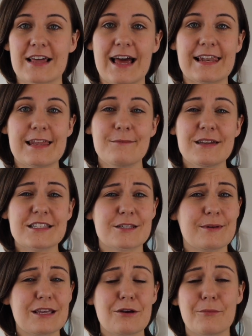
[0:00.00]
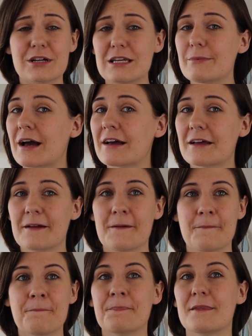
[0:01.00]
that limit to make your money back,
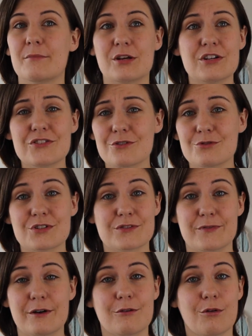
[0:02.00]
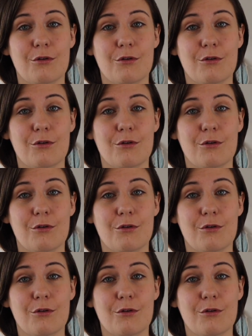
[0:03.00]
because you'll just feel